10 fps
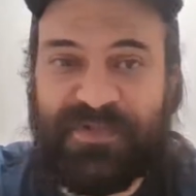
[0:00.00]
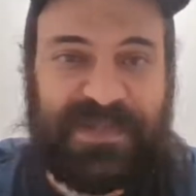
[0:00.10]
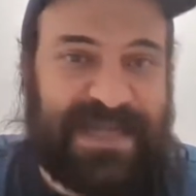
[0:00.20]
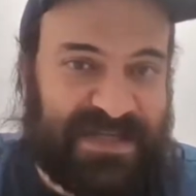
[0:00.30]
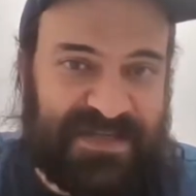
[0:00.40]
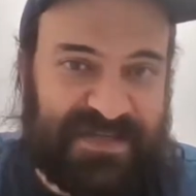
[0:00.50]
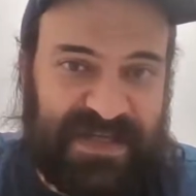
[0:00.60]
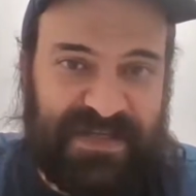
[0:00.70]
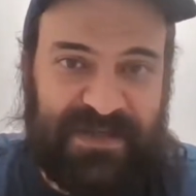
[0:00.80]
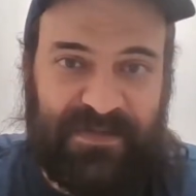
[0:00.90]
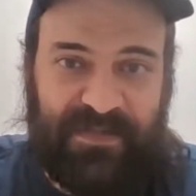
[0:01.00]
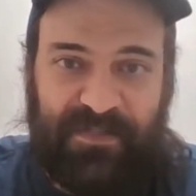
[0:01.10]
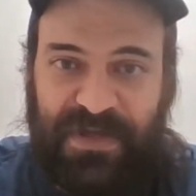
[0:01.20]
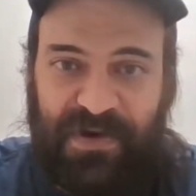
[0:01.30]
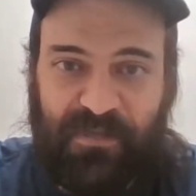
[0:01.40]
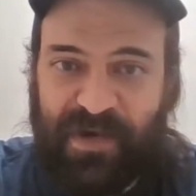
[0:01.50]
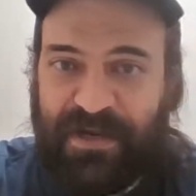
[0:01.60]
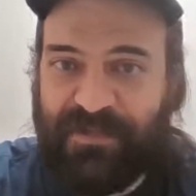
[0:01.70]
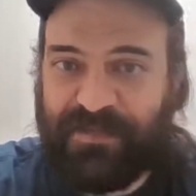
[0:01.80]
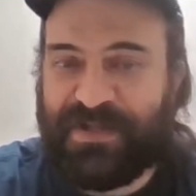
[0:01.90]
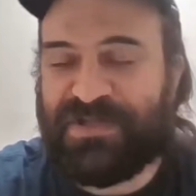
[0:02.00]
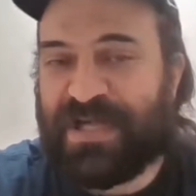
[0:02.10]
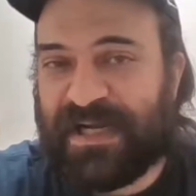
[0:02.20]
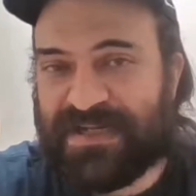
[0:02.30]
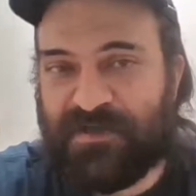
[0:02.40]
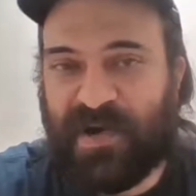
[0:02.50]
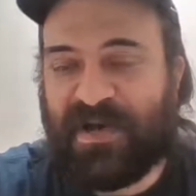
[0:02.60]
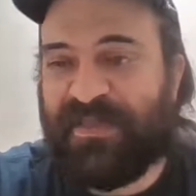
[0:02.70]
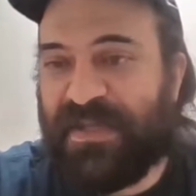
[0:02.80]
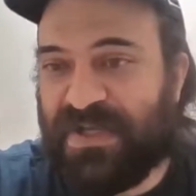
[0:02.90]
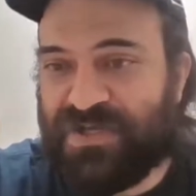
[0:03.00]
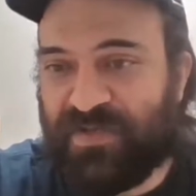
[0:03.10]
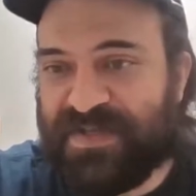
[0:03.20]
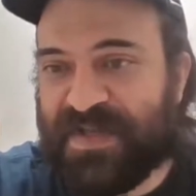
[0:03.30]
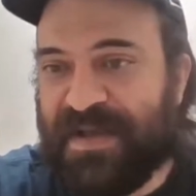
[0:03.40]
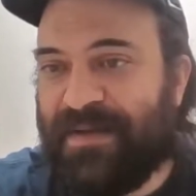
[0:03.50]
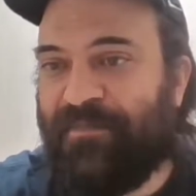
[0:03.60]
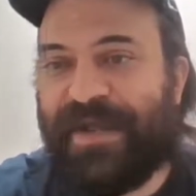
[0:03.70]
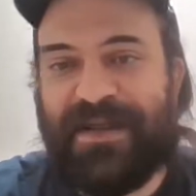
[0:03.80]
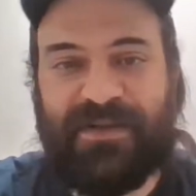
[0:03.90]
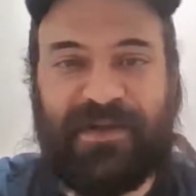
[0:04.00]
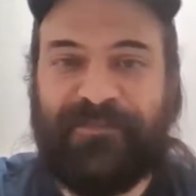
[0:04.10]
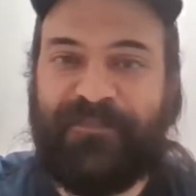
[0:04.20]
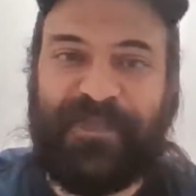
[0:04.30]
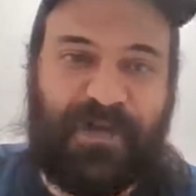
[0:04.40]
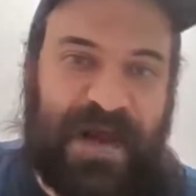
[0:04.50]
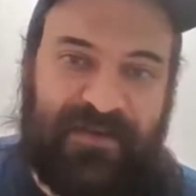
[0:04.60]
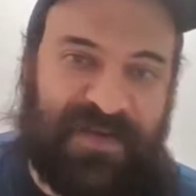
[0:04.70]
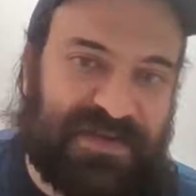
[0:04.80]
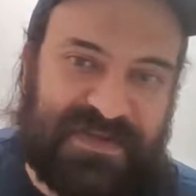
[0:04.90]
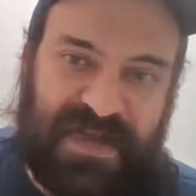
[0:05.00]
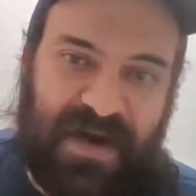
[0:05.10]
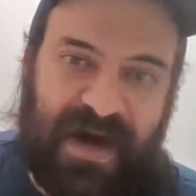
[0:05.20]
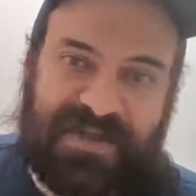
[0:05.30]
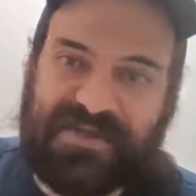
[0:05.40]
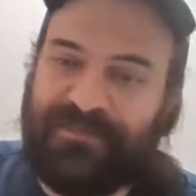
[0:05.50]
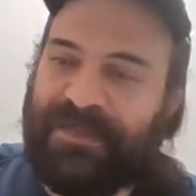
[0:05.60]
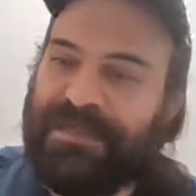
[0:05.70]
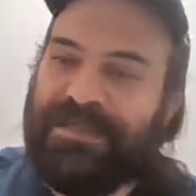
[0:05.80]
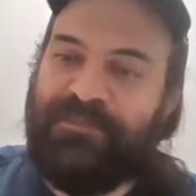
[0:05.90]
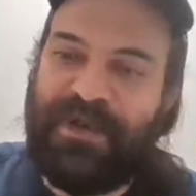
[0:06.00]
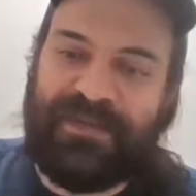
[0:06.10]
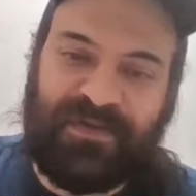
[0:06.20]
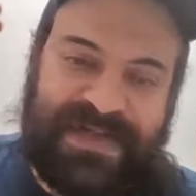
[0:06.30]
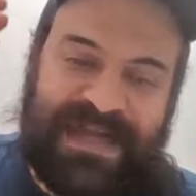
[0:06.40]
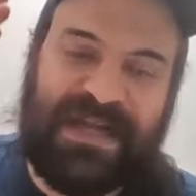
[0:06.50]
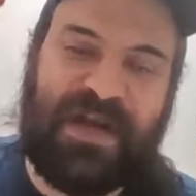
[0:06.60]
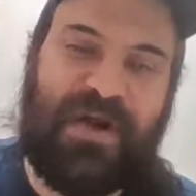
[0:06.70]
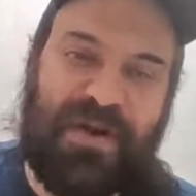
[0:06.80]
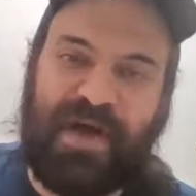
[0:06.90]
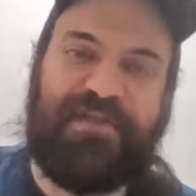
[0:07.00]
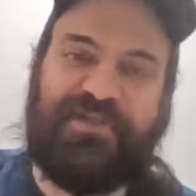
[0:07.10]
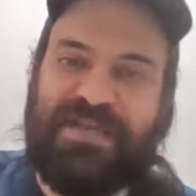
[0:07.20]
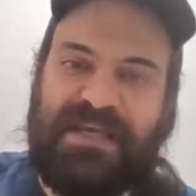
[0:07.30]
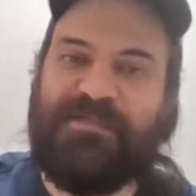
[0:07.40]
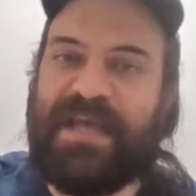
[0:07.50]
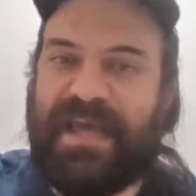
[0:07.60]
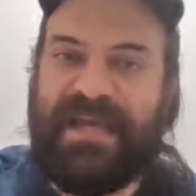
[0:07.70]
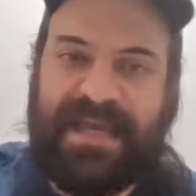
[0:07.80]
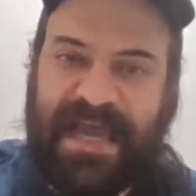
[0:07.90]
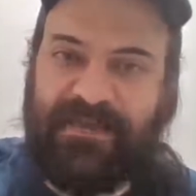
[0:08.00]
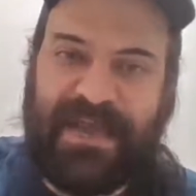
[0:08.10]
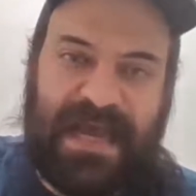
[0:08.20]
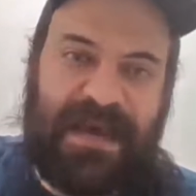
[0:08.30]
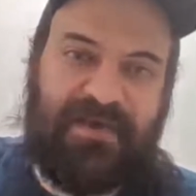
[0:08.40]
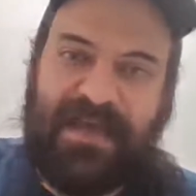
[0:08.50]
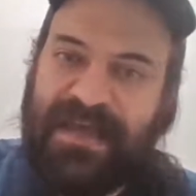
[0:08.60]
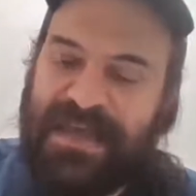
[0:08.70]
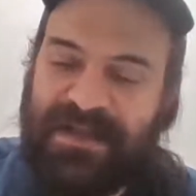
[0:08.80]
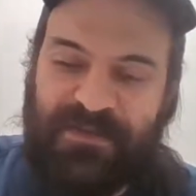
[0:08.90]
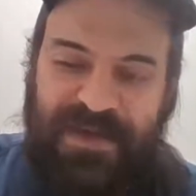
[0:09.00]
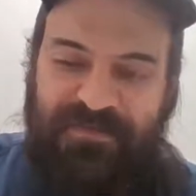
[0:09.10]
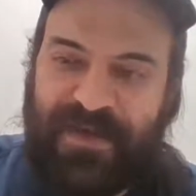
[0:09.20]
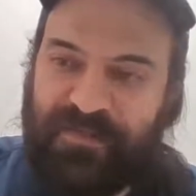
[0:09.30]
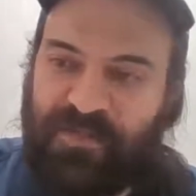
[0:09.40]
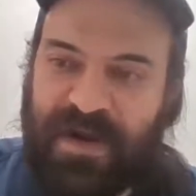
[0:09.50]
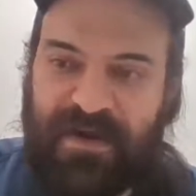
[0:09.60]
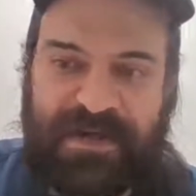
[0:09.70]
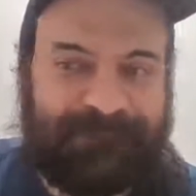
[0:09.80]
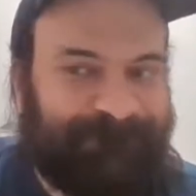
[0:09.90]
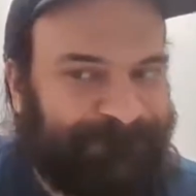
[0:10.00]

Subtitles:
Texas is gonna bring with Shaka Smart and the injuries. Baylor, they're obviously awesome, but they're taking another team's A game now in mid-February.